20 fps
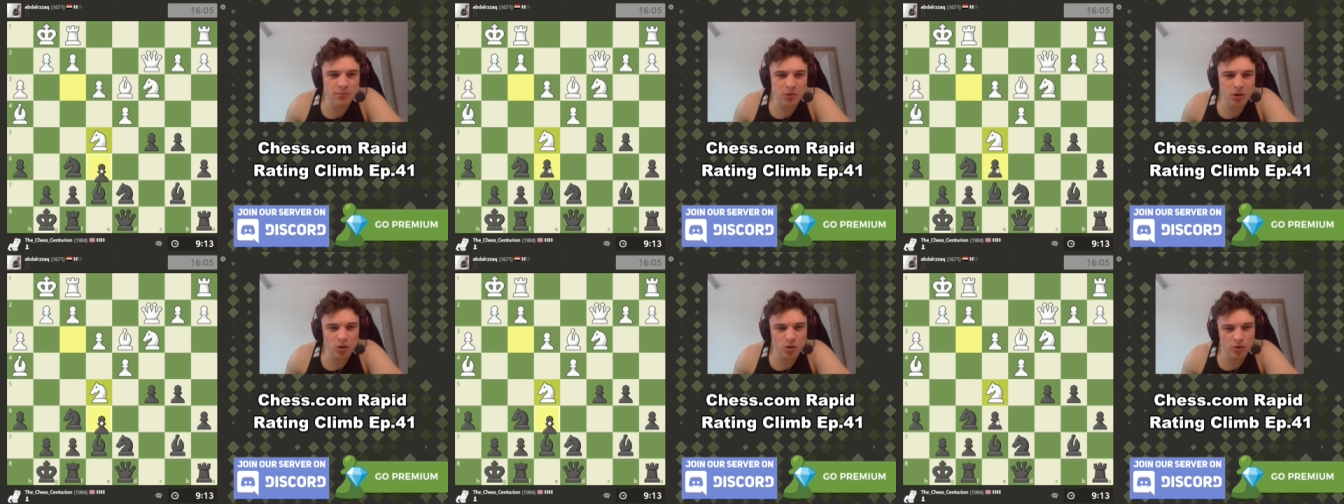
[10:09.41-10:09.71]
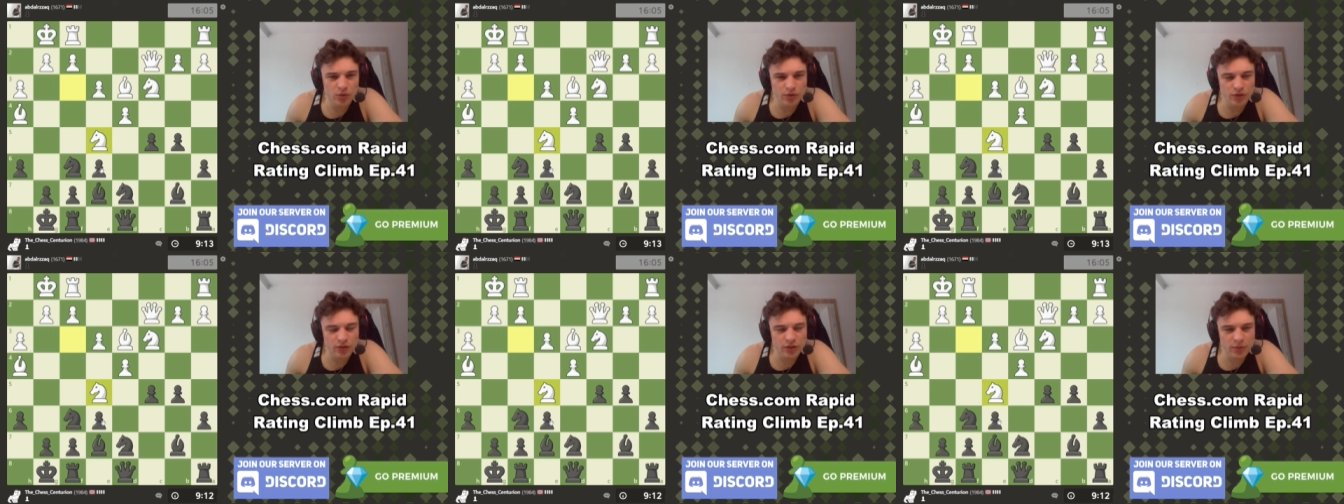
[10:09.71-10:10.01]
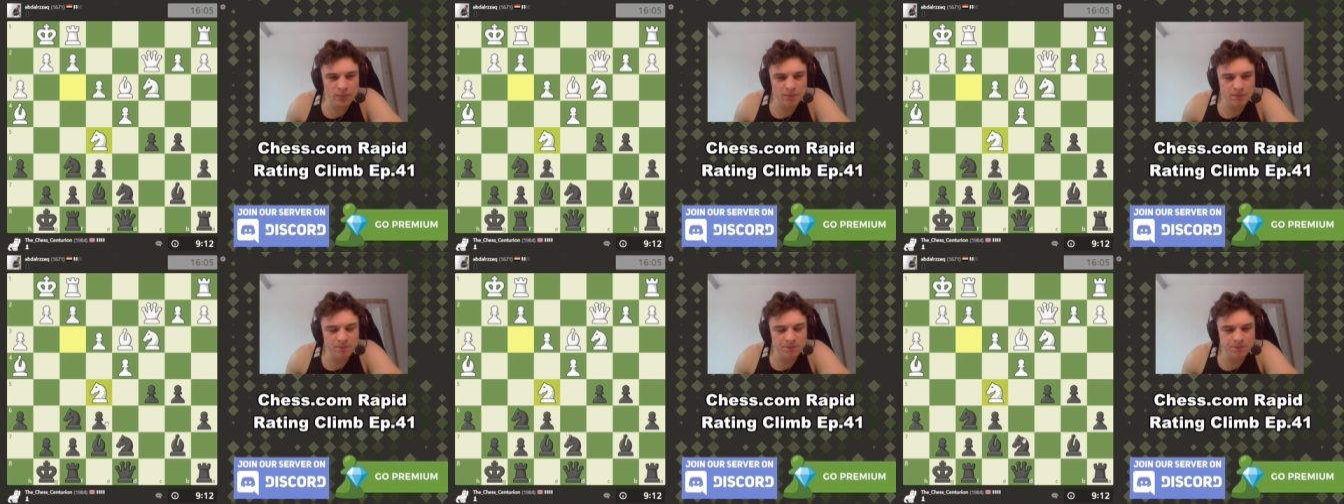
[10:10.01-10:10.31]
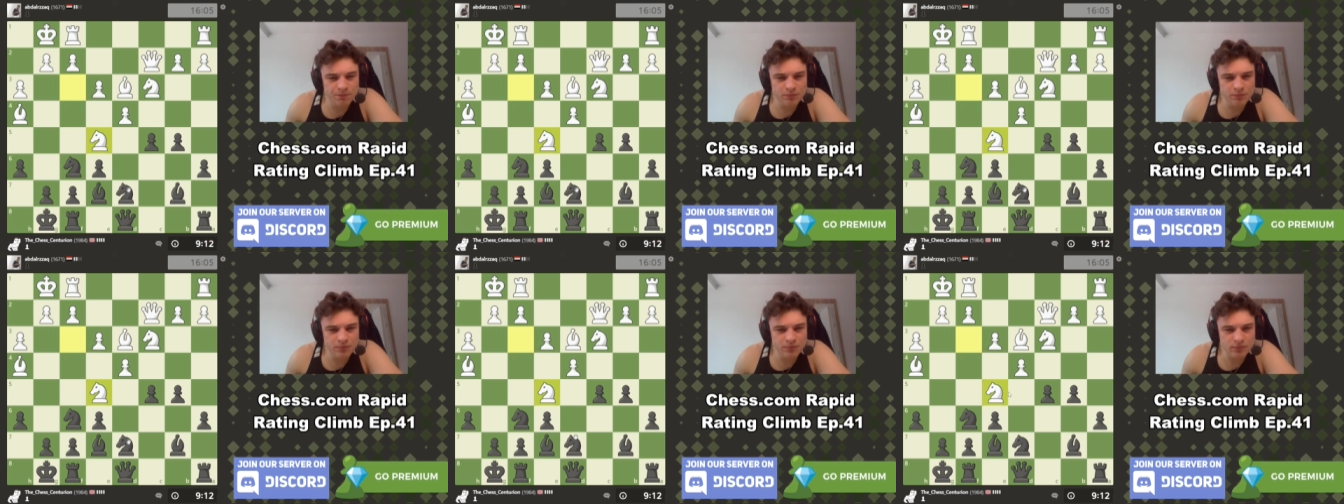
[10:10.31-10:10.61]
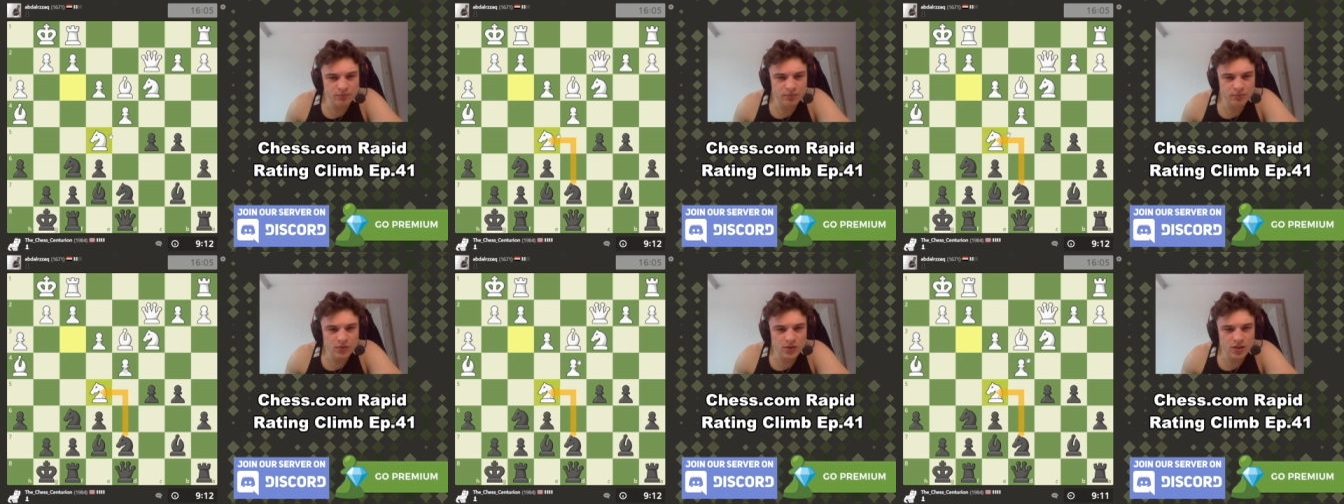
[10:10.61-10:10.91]
pawns.
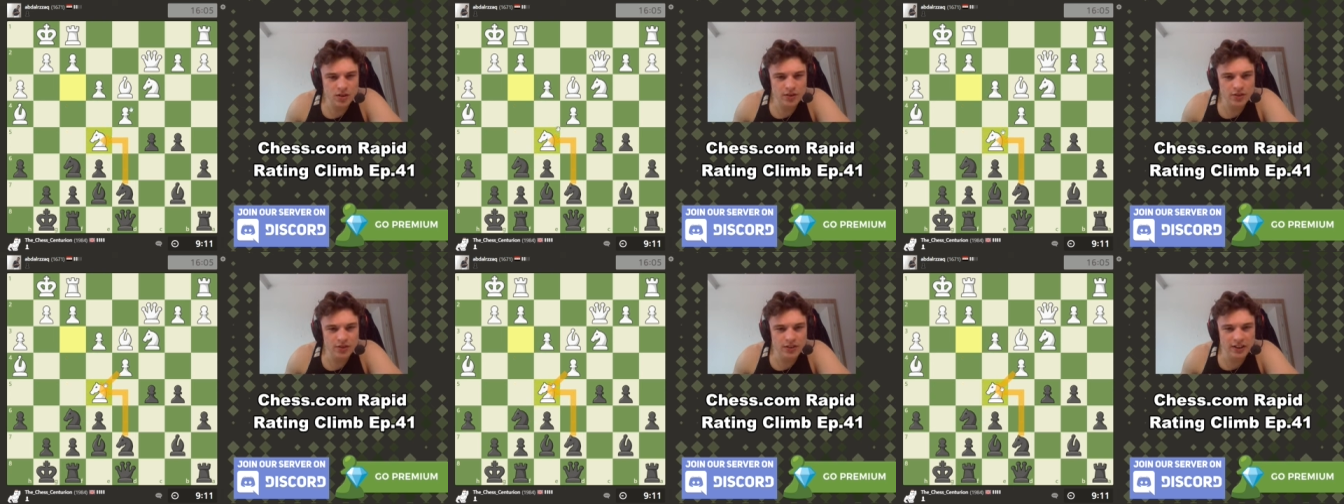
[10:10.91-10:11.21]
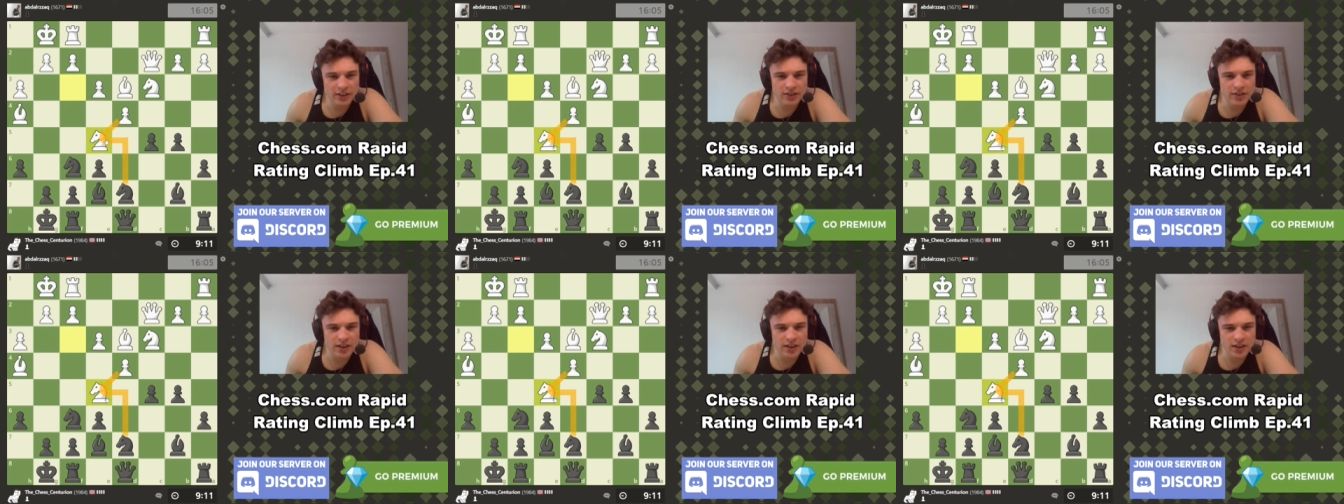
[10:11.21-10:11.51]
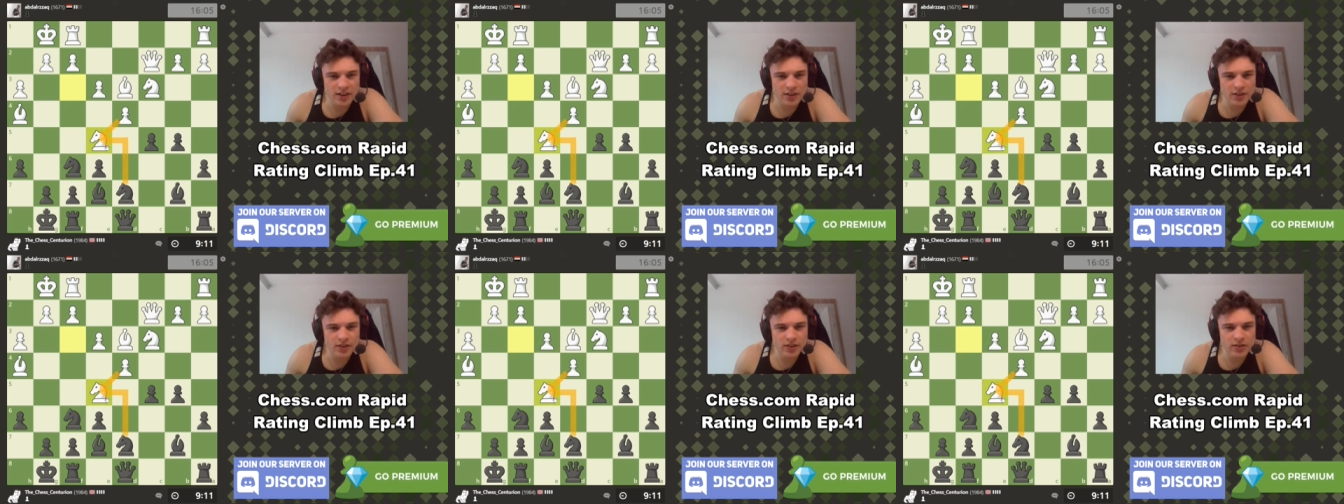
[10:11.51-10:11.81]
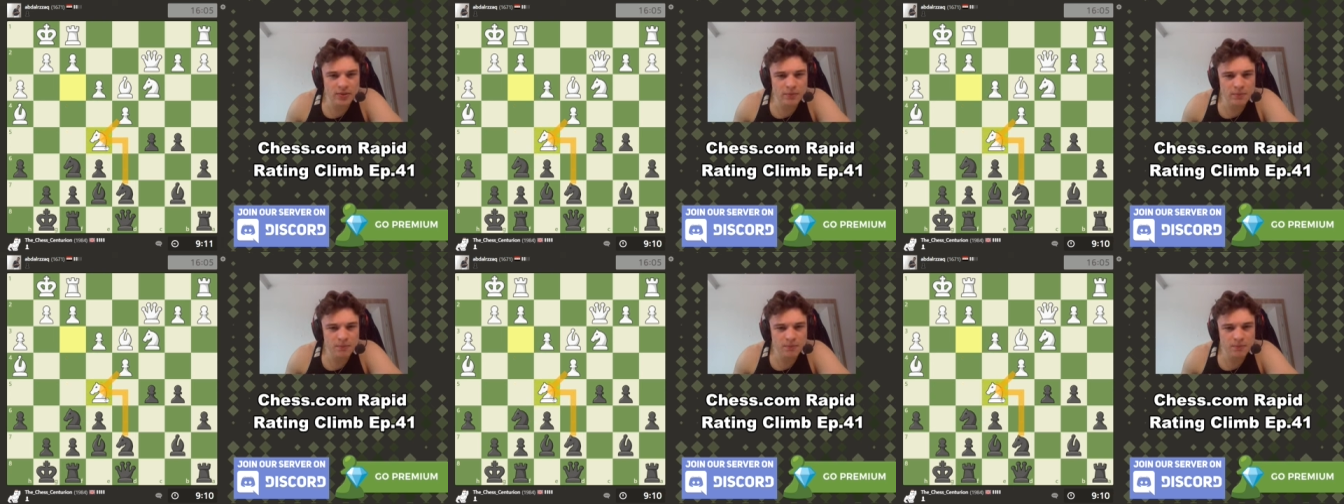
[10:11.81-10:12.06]
Takes, takes.